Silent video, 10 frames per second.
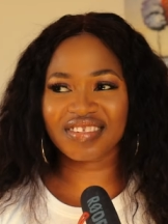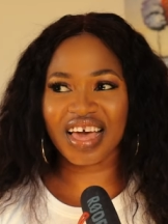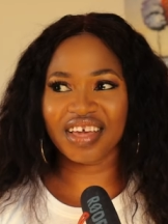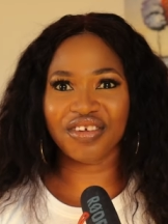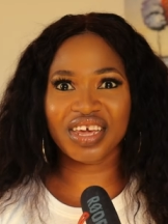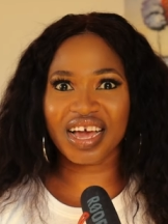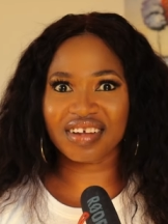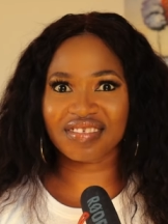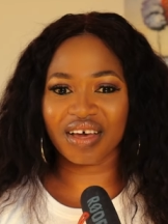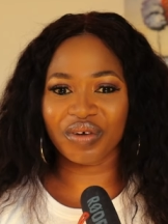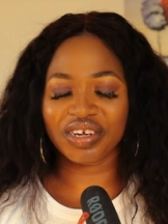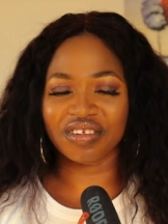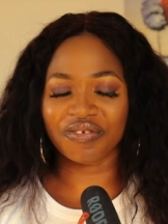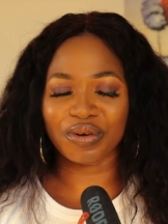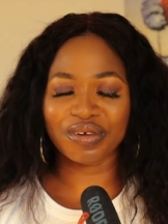You didn't ask her where
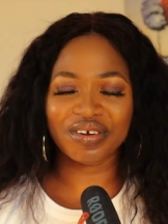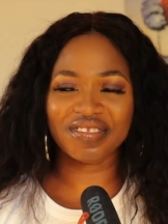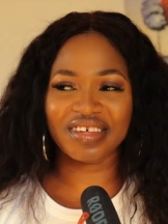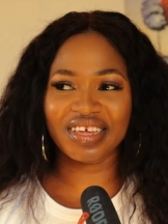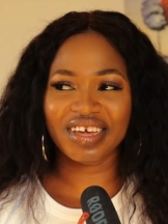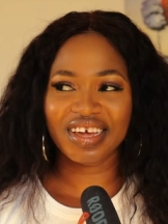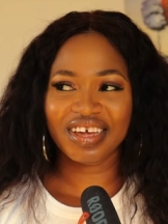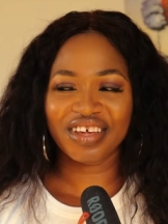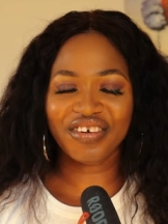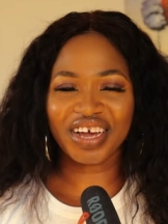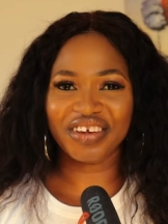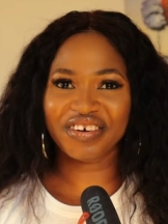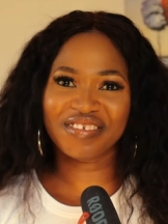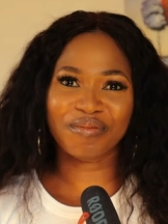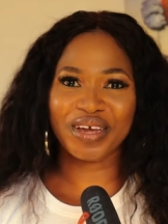she's from. You're just saying, you and
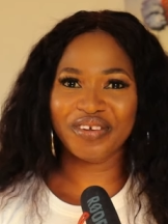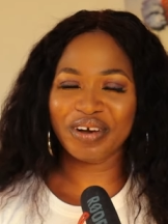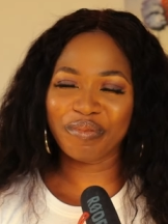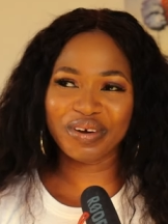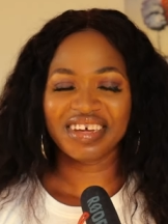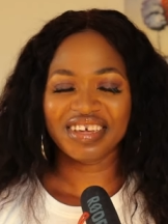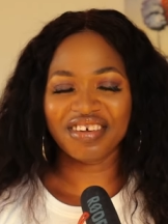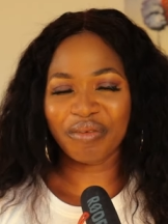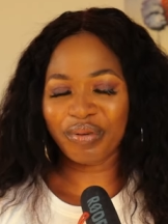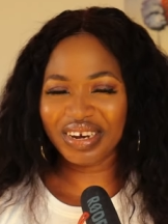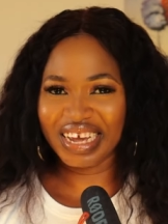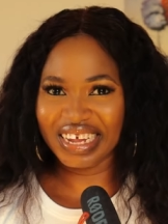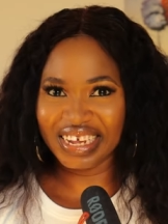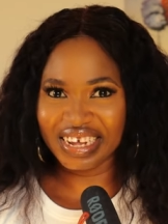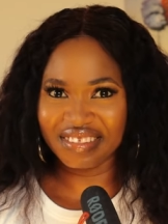your husband, you are both, you are both
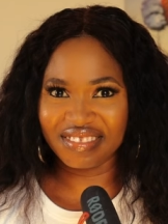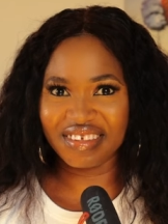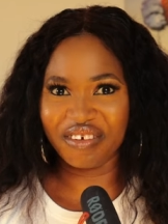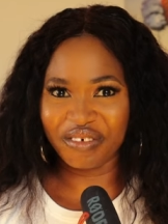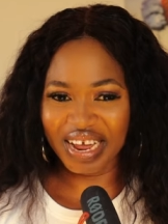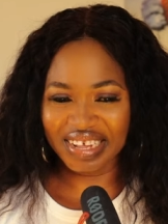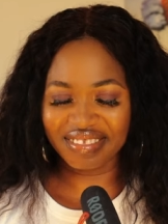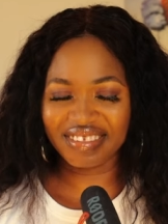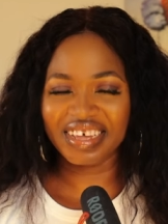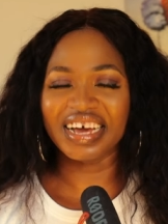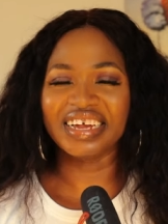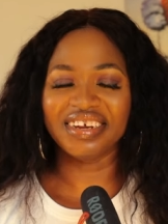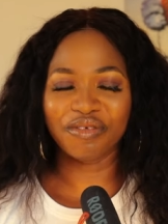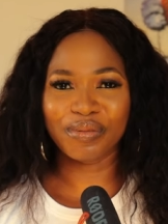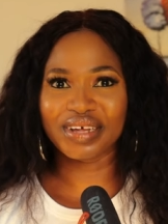Ghanaians, right?
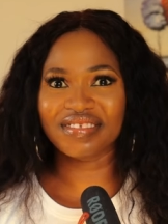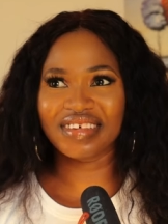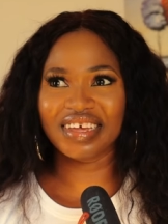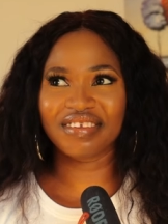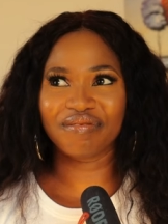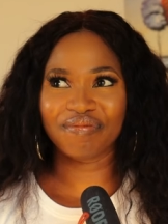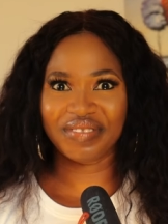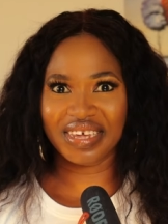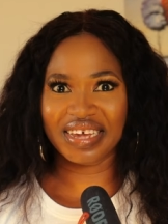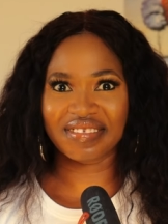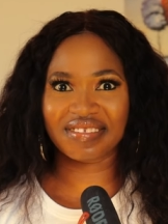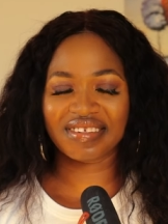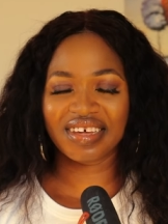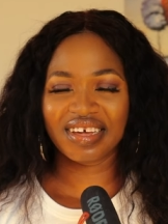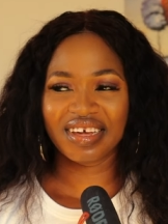And the woman said,
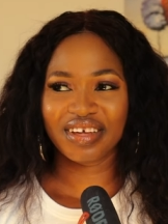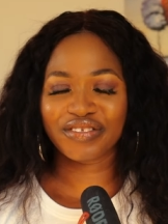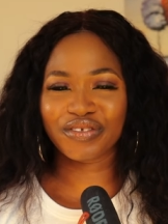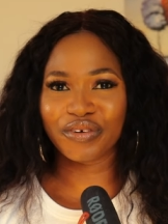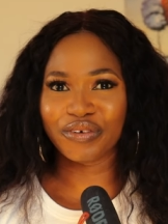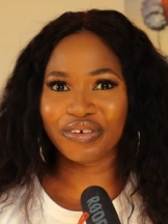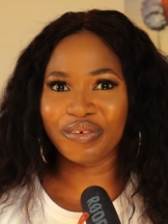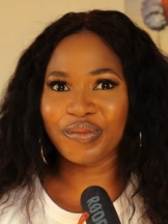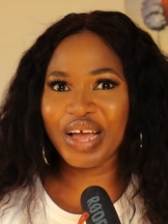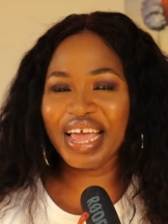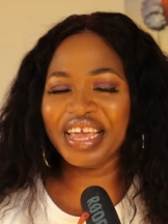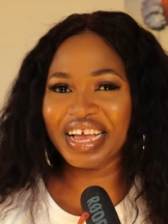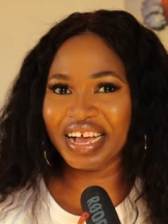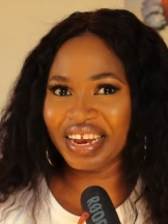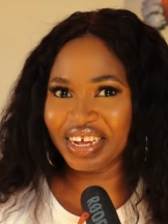yes. So where
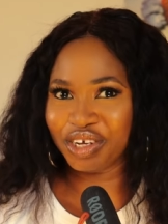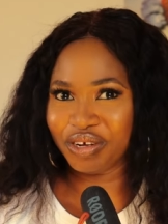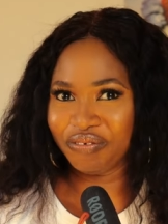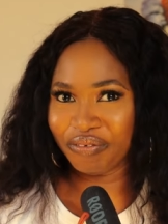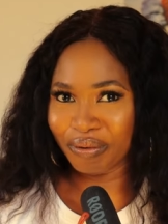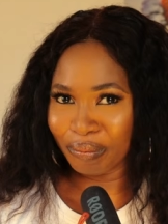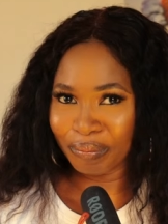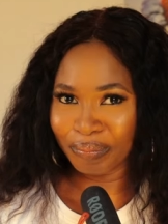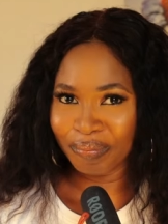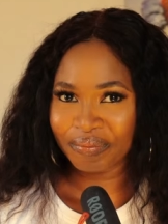in Ghana is she from?